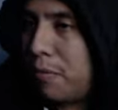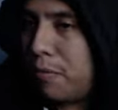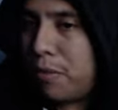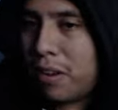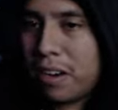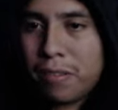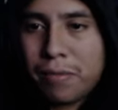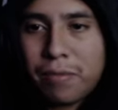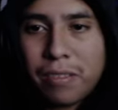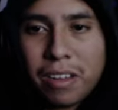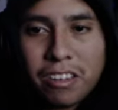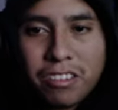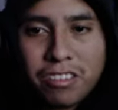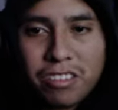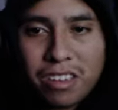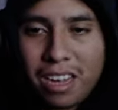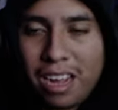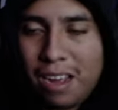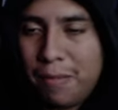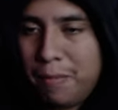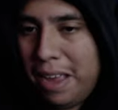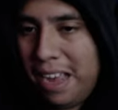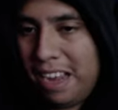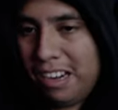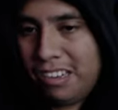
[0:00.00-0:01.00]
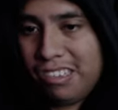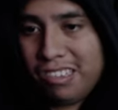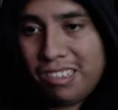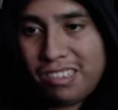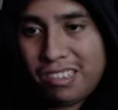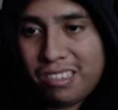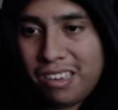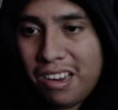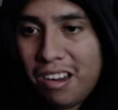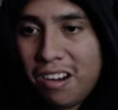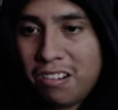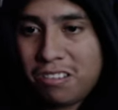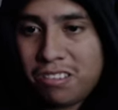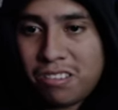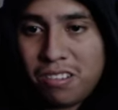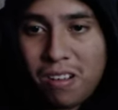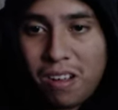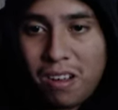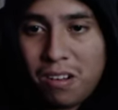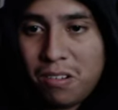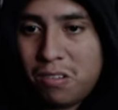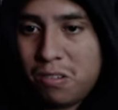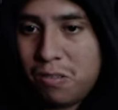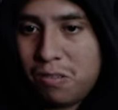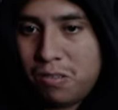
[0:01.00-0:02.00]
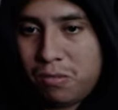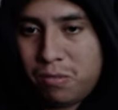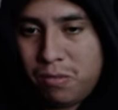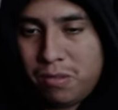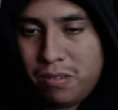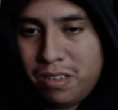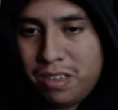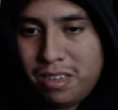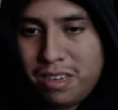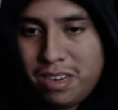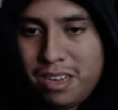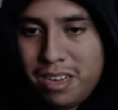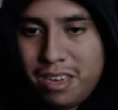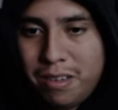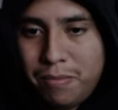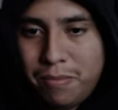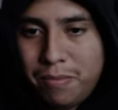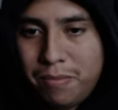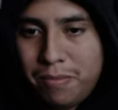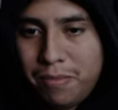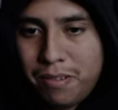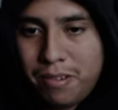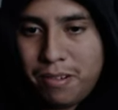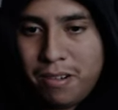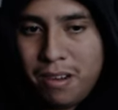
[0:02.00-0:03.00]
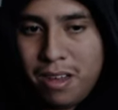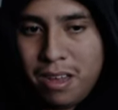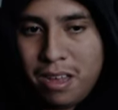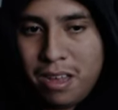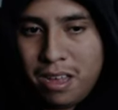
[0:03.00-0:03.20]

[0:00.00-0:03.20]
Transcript: I found a flashlight. I'm actually scared, so I don't know what's really gonna happen, bro.